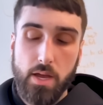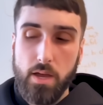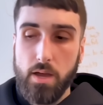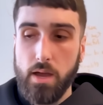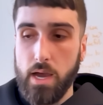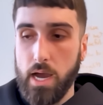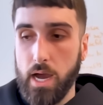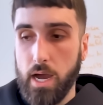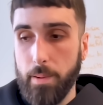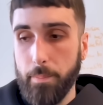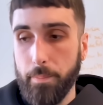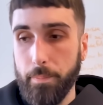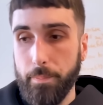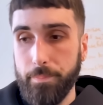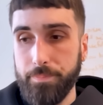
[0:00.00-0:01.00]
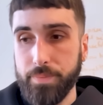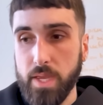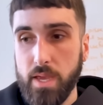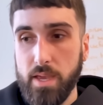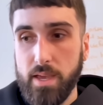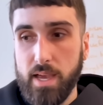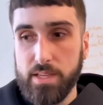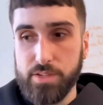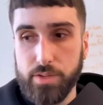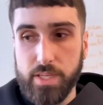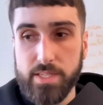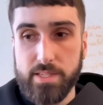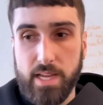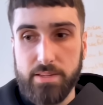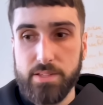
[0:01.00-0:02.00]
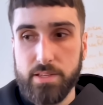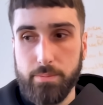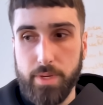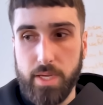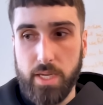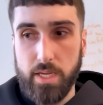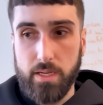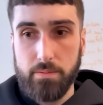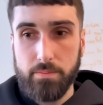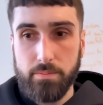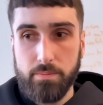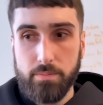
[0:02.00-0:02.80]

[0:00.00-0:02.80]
And so this tends to be,